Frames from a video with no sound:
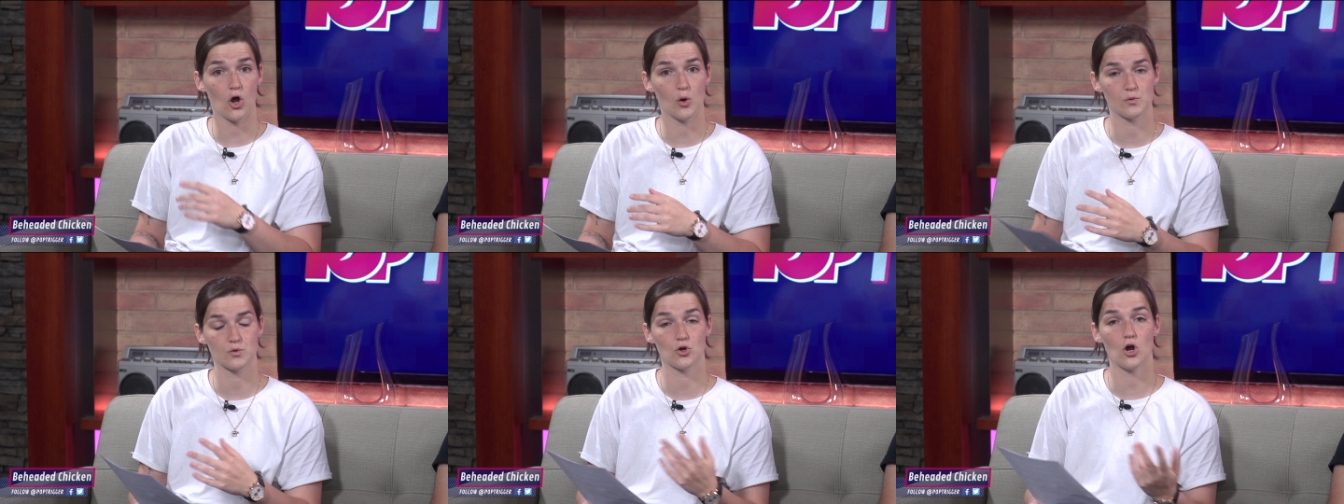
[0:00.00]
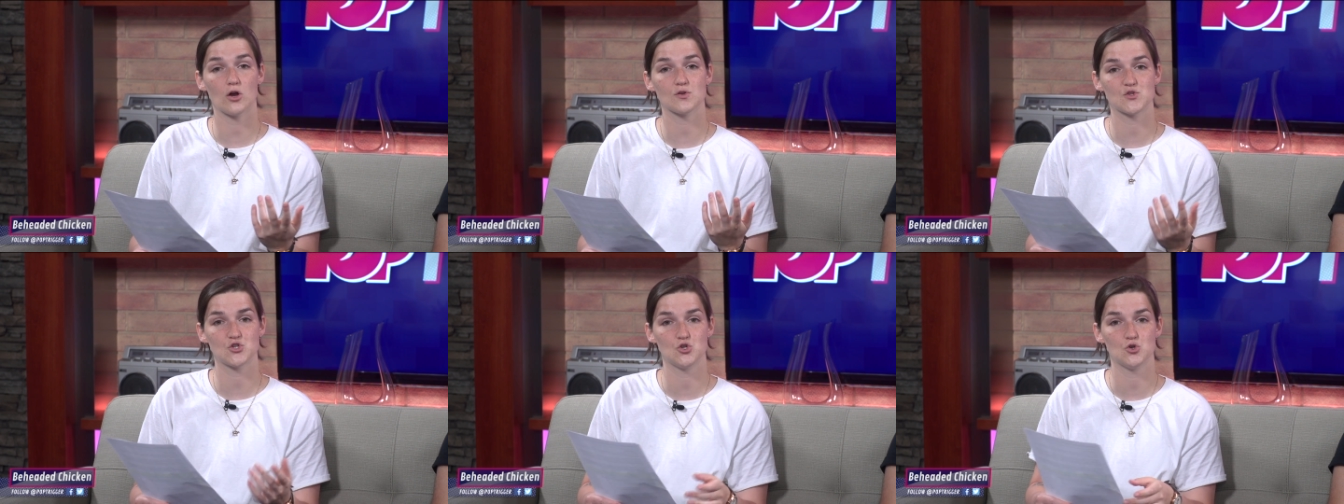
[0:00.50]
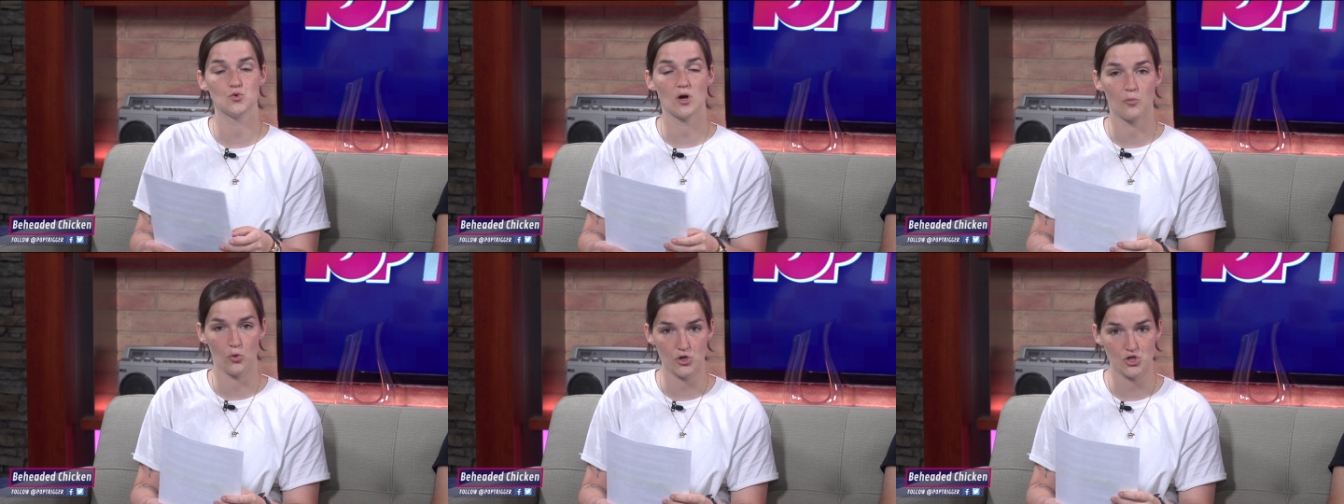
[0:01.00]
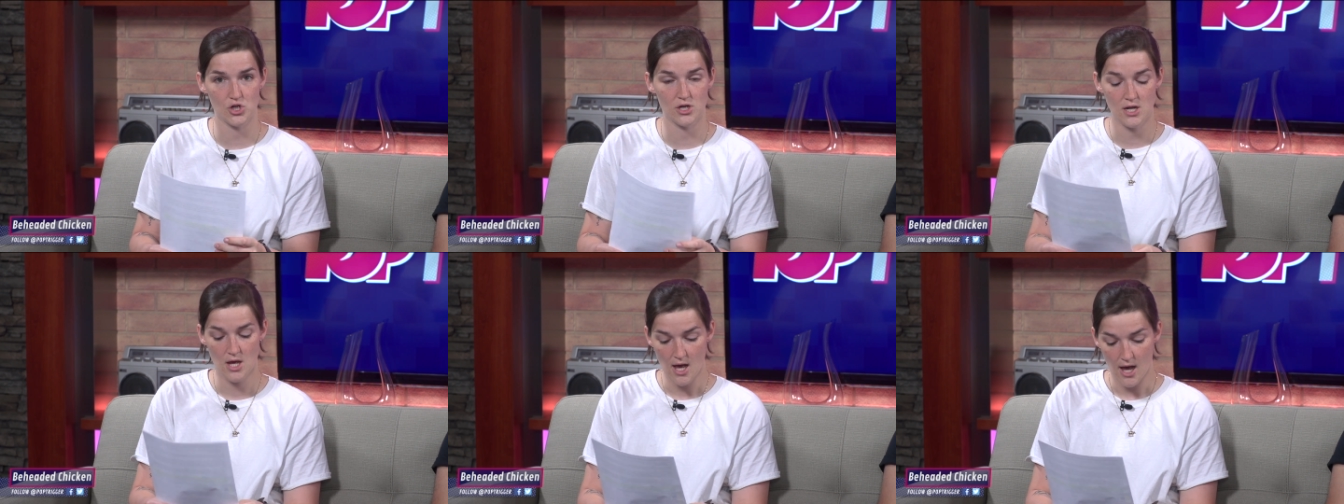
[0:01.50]
are with regards to
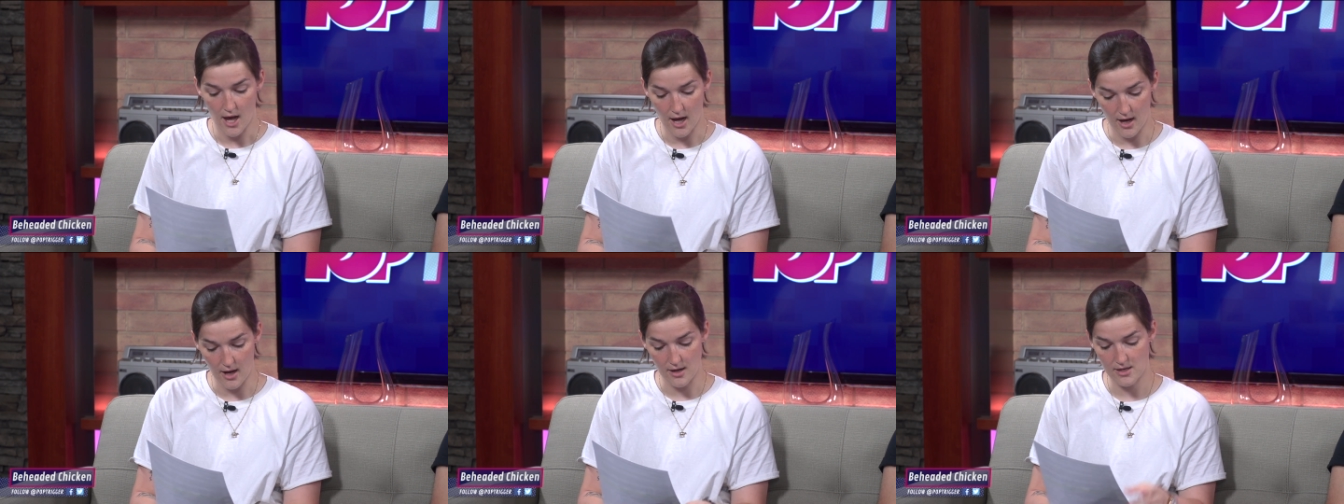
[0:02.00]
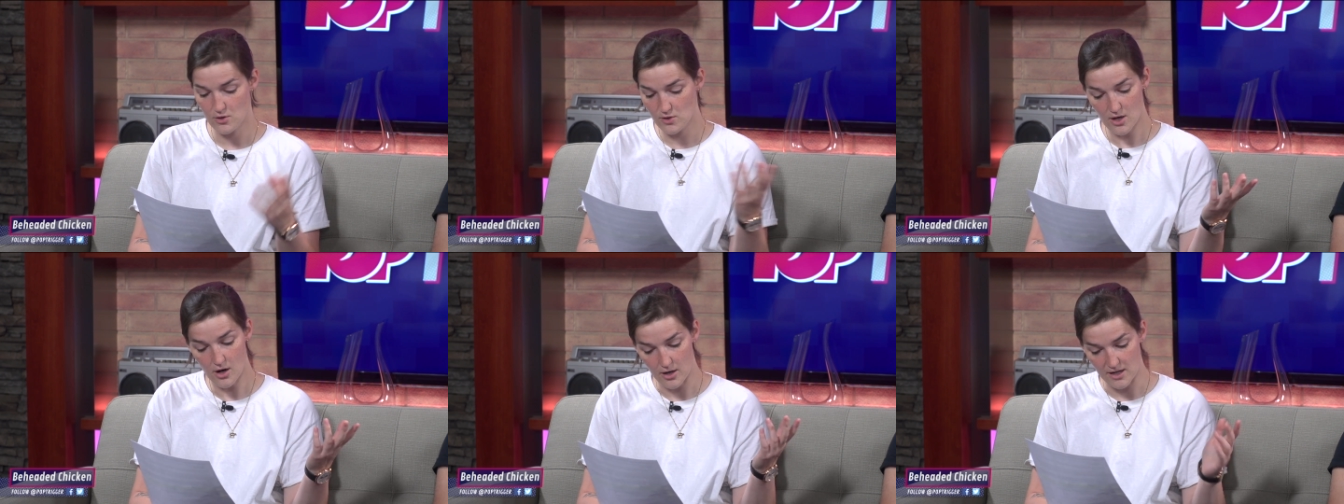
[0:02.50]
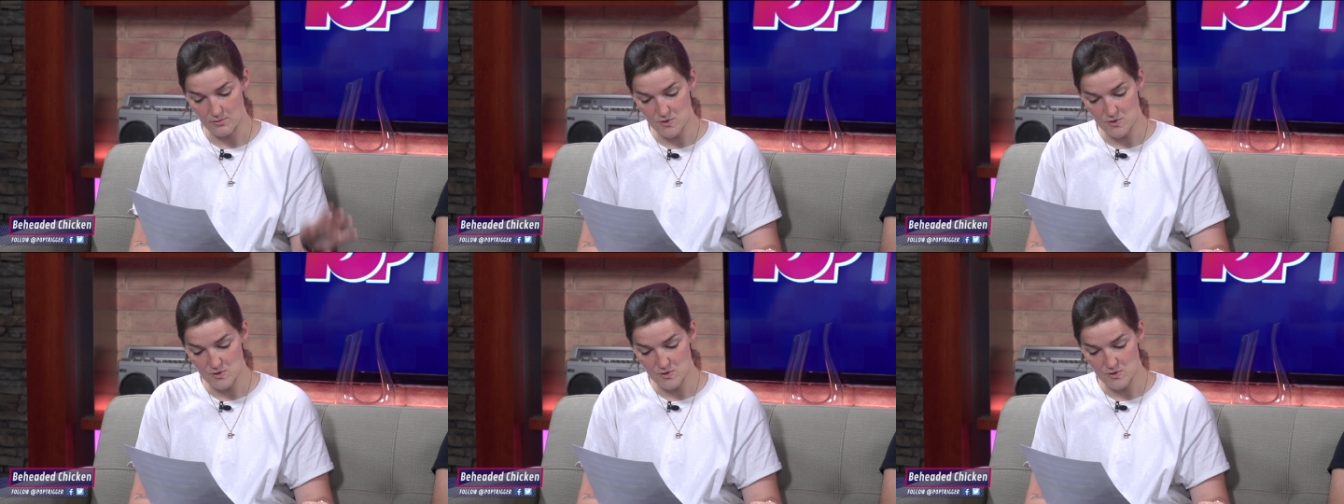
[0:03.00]
abortion, uh, here they are.